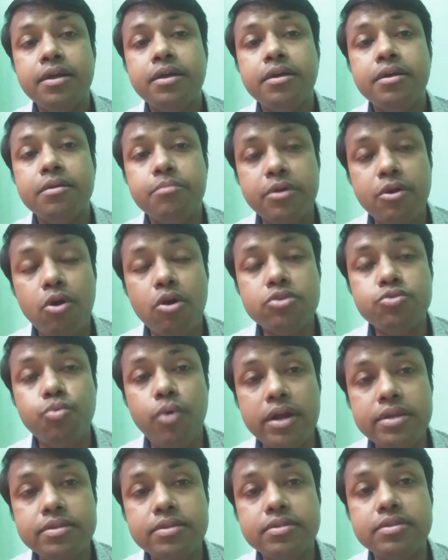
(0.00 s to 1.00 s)
because
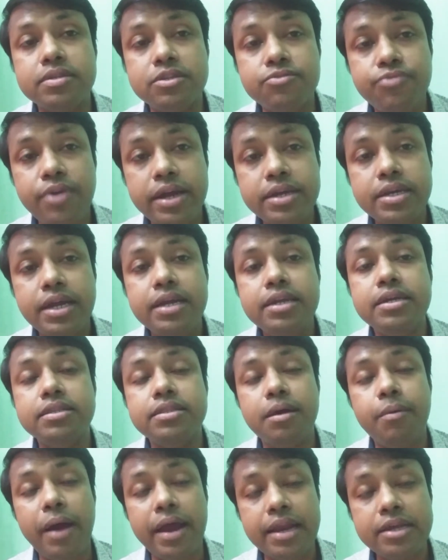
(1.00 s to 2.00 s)
once infected,
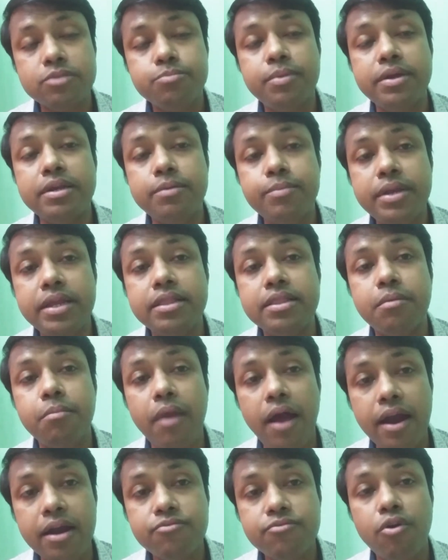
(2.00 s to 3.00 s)
the virus may remain in the
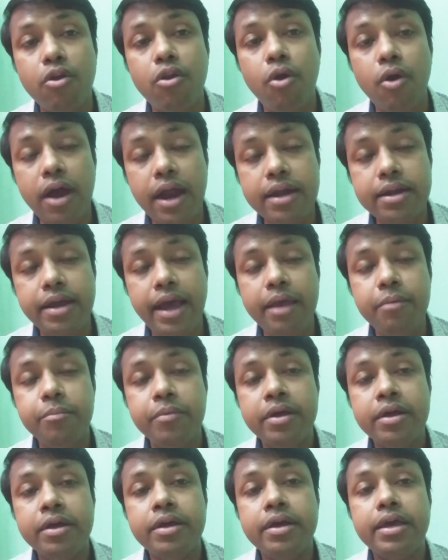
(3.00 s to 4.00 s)
blood for longer time,
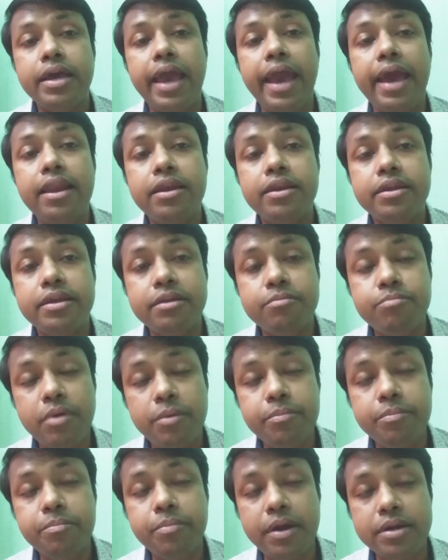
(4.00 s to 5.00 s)
and it may
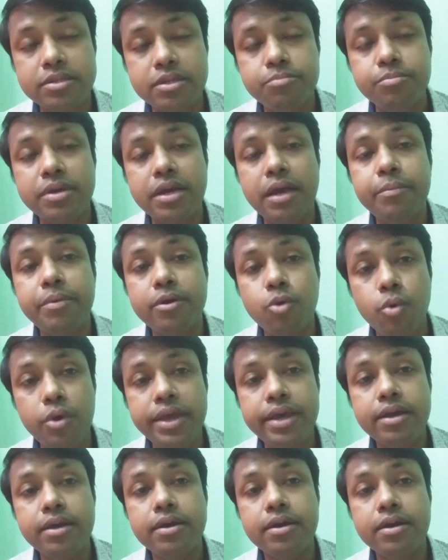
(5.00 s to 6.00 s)
person become a
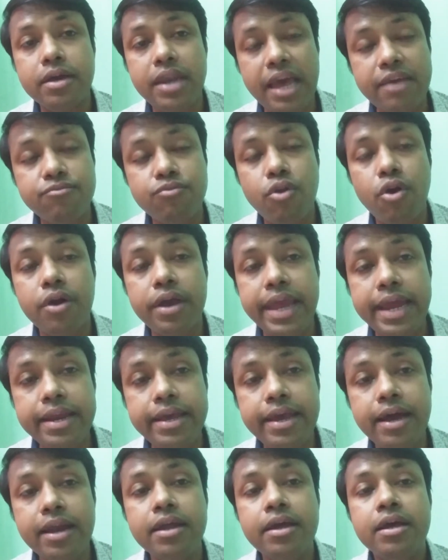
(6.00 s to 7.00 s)
chronic lifelong
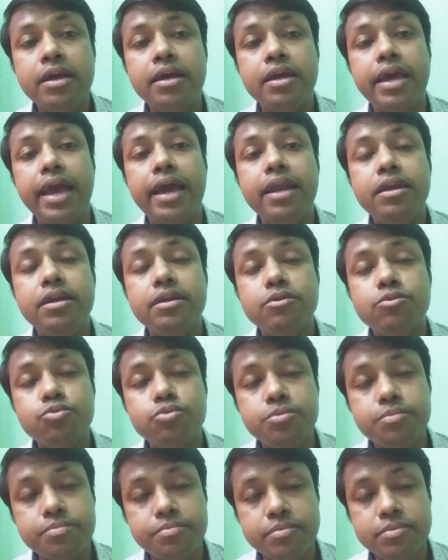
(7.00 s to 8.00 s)
carrier, and
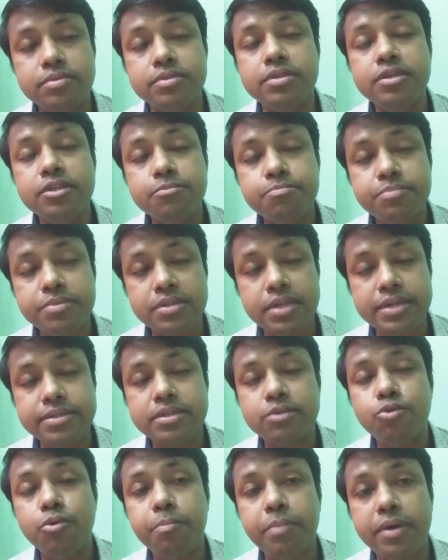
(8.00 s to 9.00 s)
this such
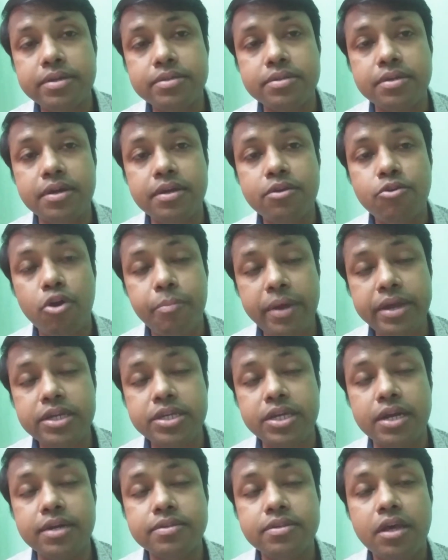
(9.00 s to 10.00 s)
type of person or
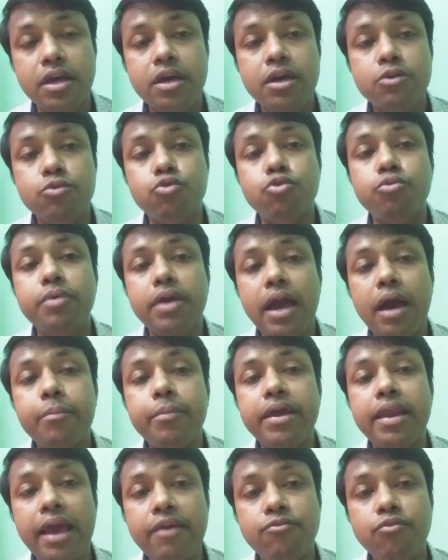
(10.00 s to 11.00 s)
patients who become
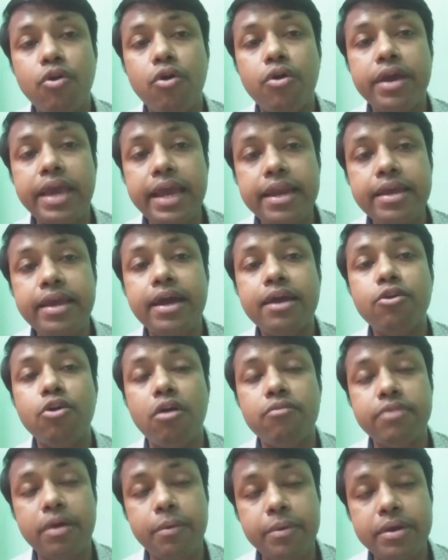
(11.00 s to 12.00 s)
a lifelong carrier
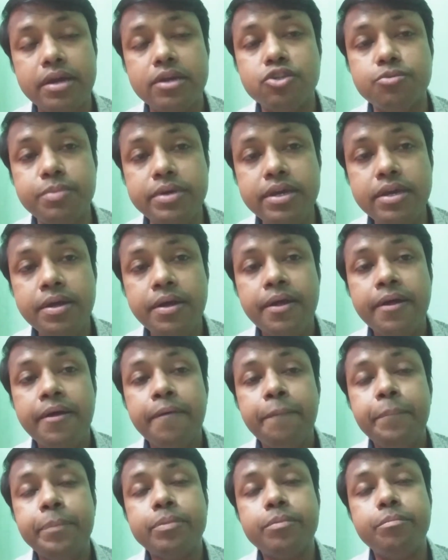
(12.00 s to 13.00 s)
of hepatitis B
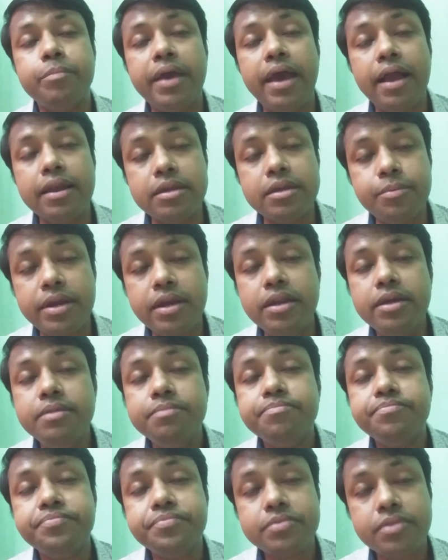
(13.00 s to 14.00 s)
may ultimately
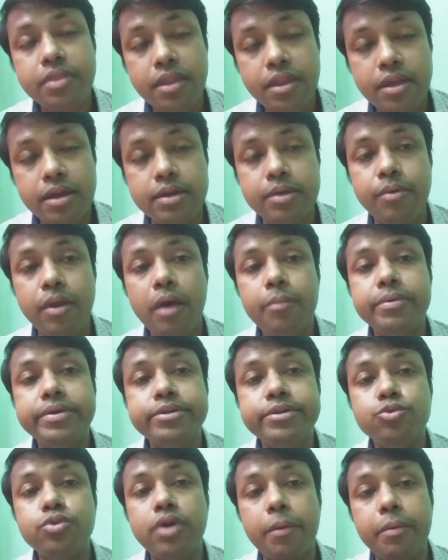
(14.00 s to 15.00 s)
develop
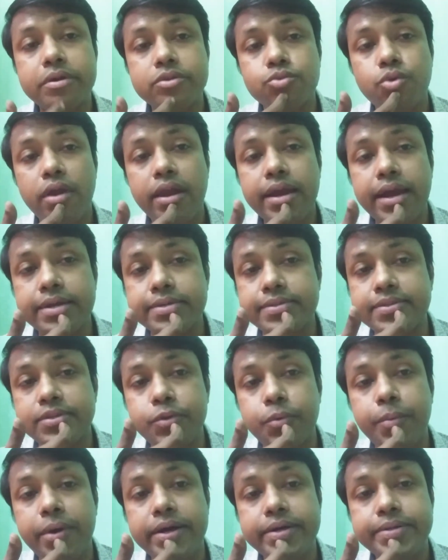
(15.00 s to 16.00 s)
into hepatocellular carcinoma.